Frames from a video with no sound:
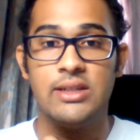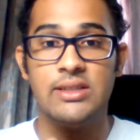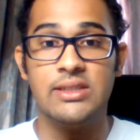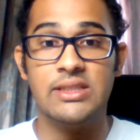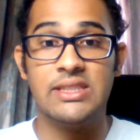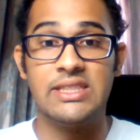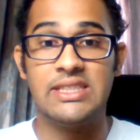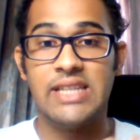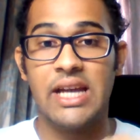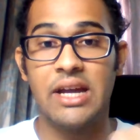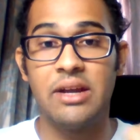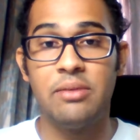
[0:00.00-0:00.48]

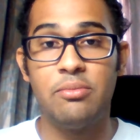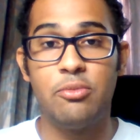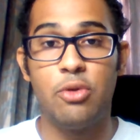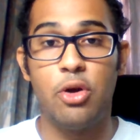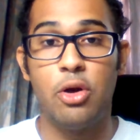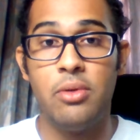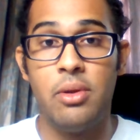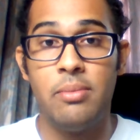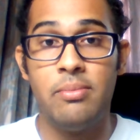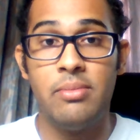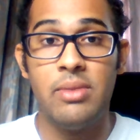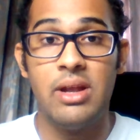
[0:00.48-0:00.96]
Second
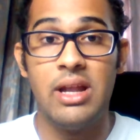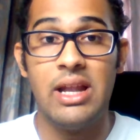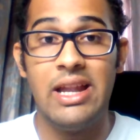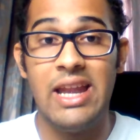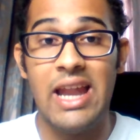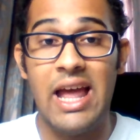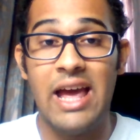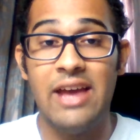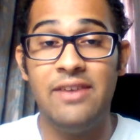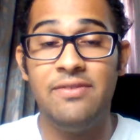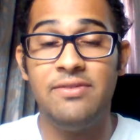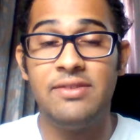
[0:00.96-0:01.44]
problem:
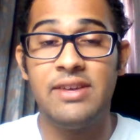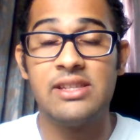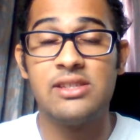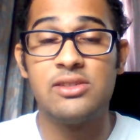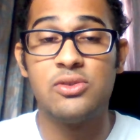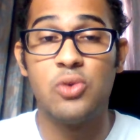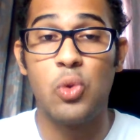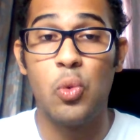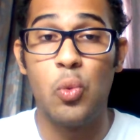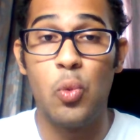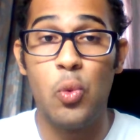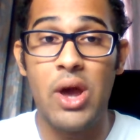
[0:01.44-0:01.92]
life
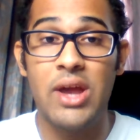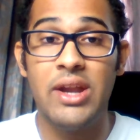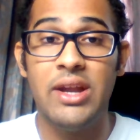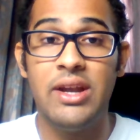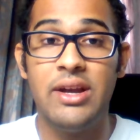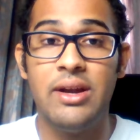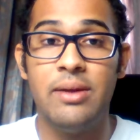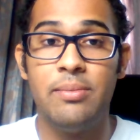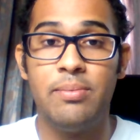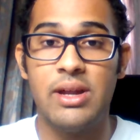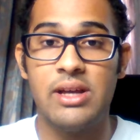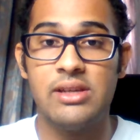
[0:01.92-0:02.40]
gets very
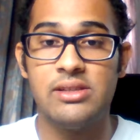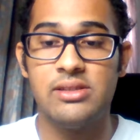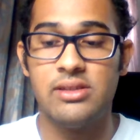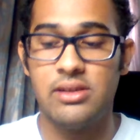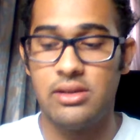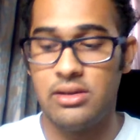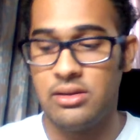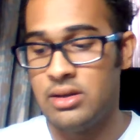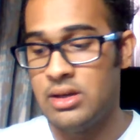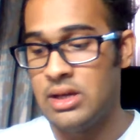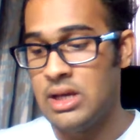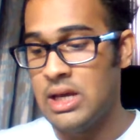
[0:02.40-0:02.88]

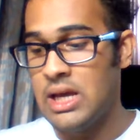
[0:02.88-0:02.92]
depressing.